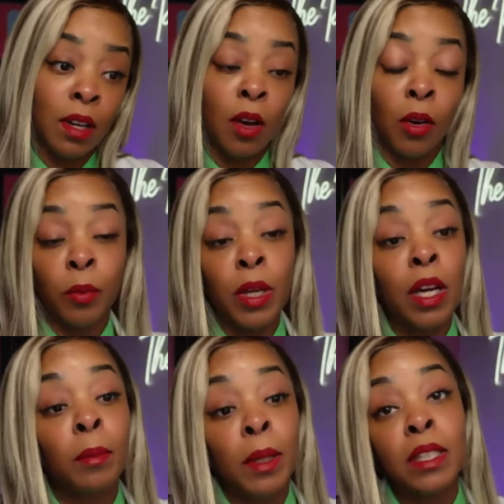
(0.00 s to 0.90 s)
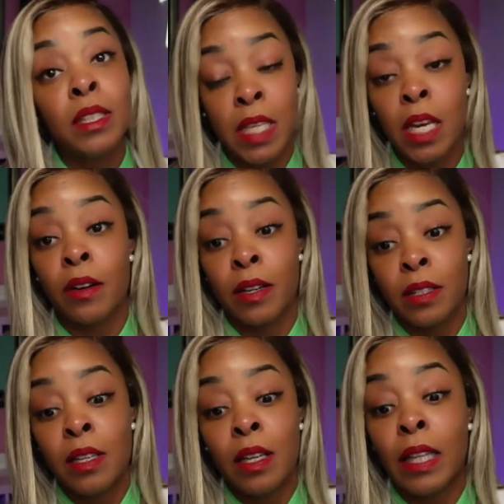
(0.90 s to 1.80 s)
if we're gonna be serious,
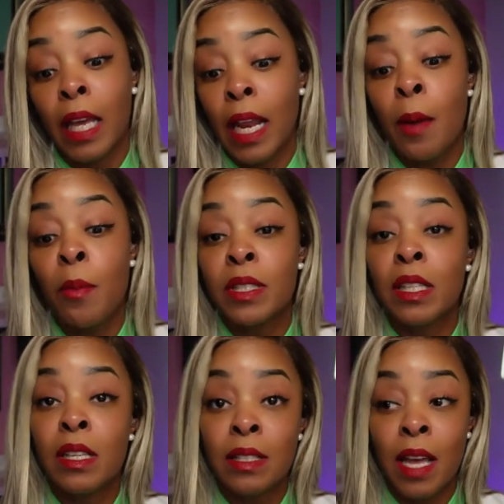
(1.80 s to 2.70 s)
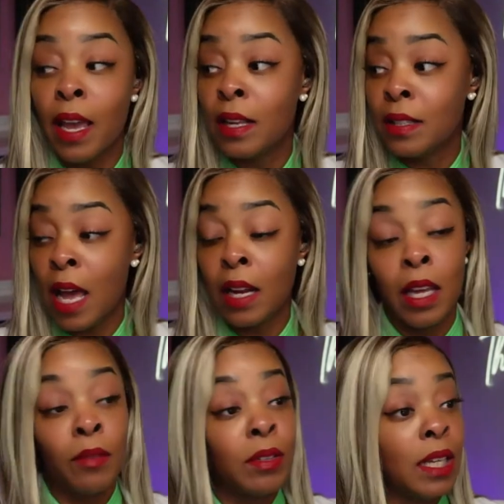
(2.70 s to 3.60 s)
that album was a little exotic.
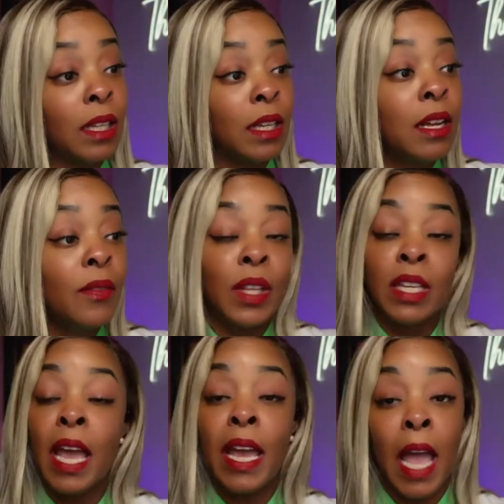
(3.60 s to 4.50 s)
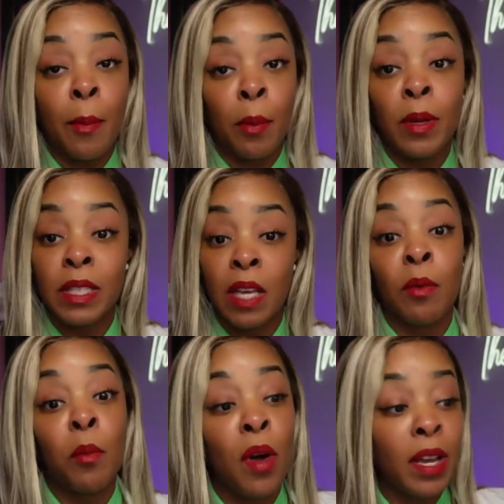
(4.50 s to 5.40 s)
Evidently, the Yay album was
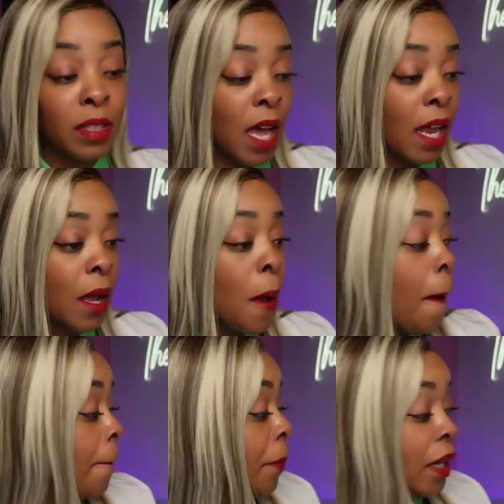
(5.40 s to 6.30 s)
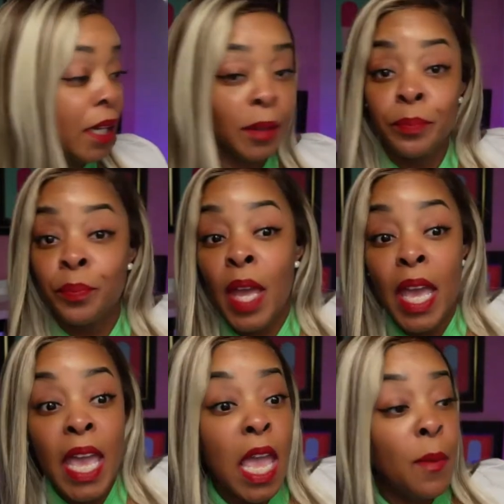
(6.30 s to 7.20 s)
even more exotic. But
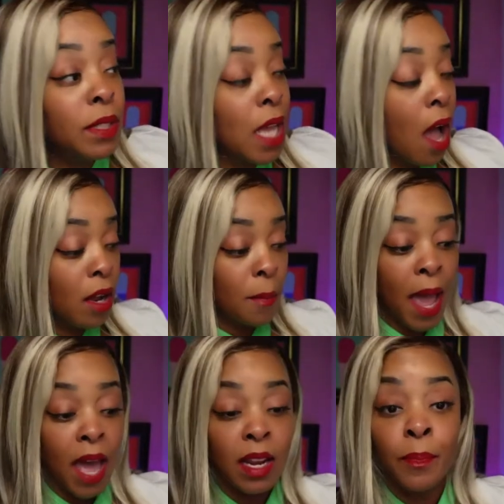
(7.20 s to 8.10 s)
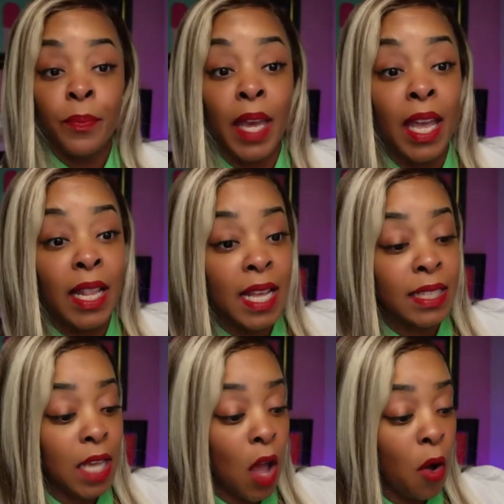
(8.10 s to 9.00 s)
he was talking about it in that
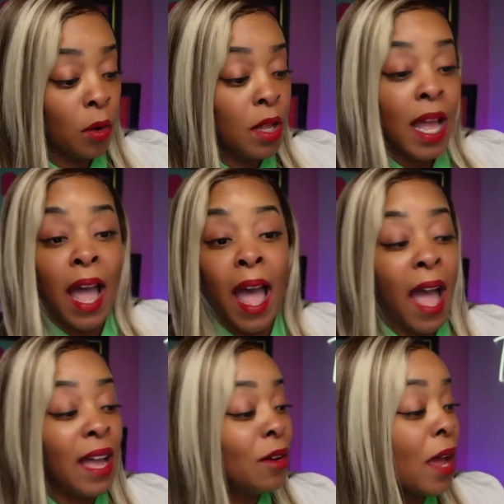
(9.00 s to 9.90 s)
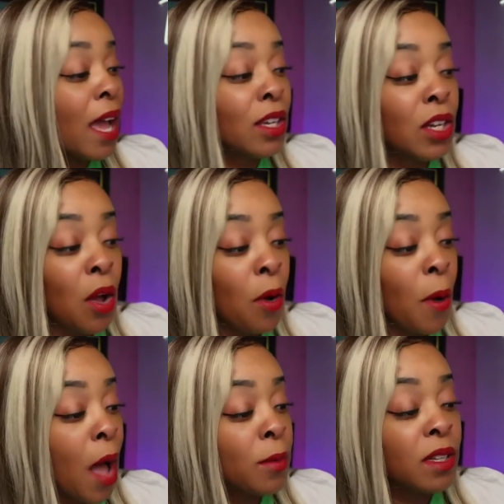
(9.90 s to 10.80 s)
song. I, I you know,
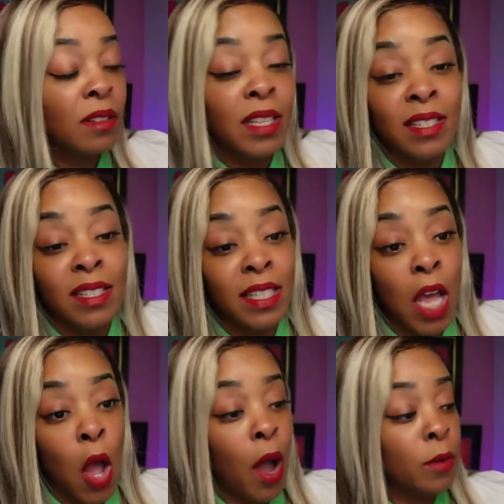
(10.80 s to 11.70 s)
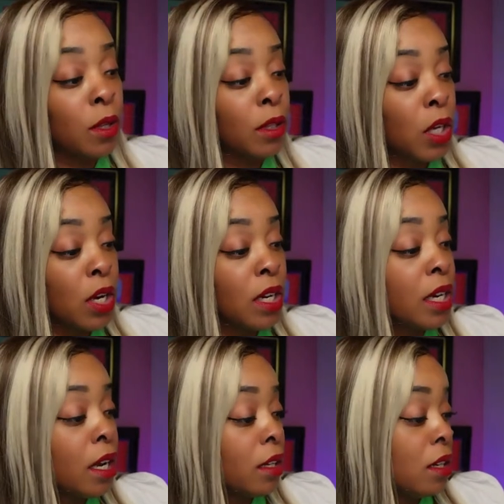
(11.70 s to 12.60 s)
I was gonna listen to the song. I was gonna learn
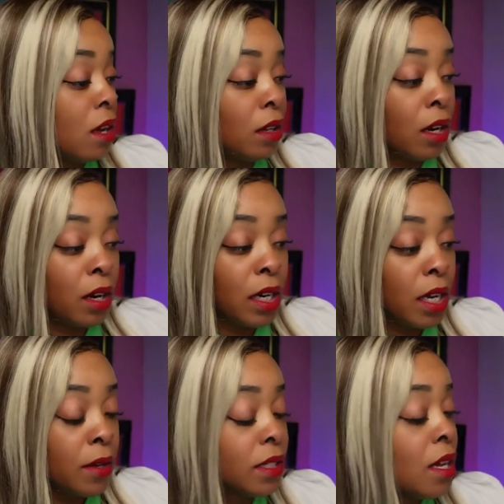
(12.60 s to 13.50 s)
the, you know, learn the lyrics